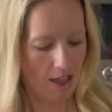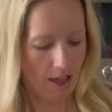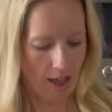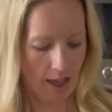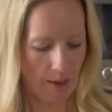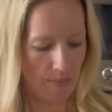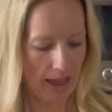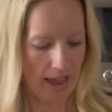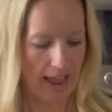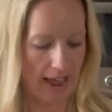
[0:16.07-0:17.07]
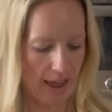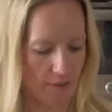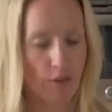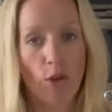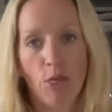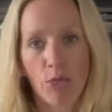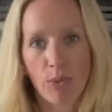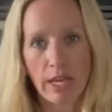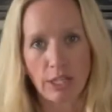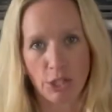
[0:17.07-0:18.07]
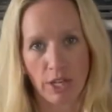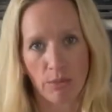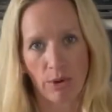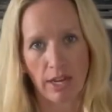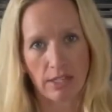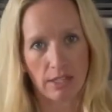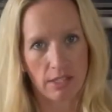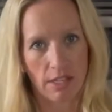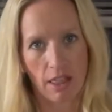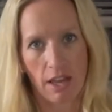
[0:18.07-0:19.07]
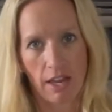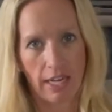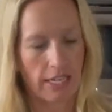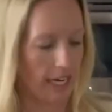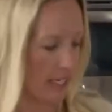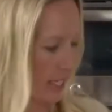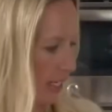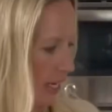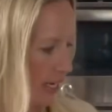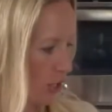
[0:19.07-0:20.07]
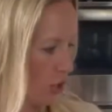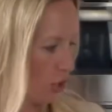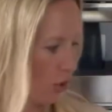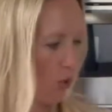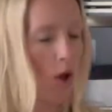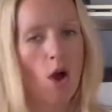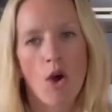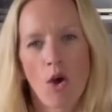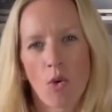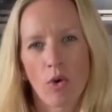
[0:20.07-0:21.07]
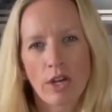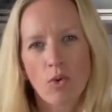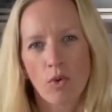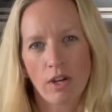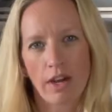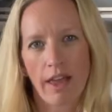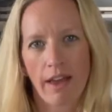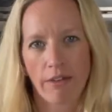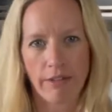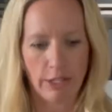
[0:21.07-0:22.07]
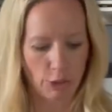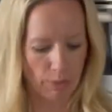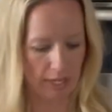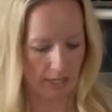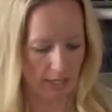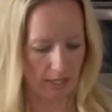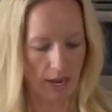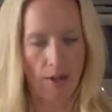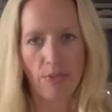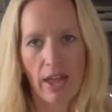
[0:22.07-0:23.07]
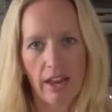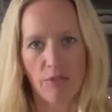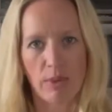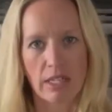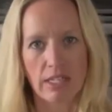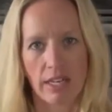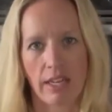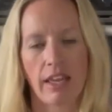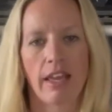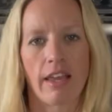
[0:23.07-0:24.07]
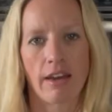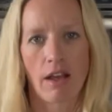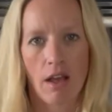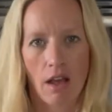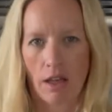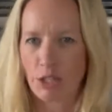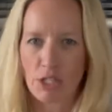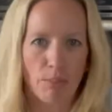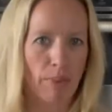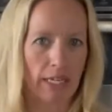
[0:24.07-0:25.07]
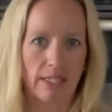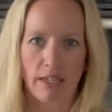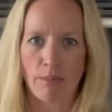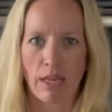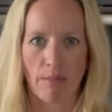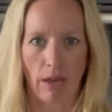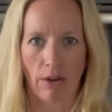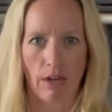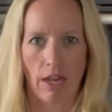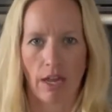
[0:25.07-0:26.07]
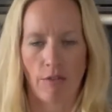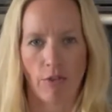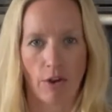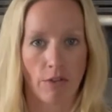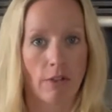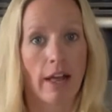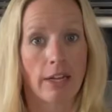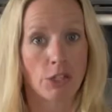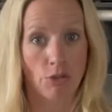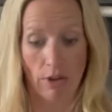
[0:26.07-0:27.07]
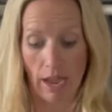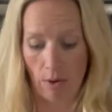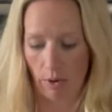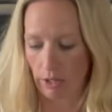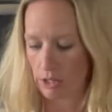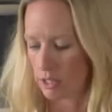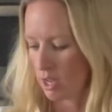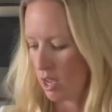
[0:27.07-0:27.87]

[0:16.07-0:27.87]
I have 3 chicken breasts that I diced into 1 to 1.5 inch pieces that have been sitting in just a basic meat marinade for the last 3 hours.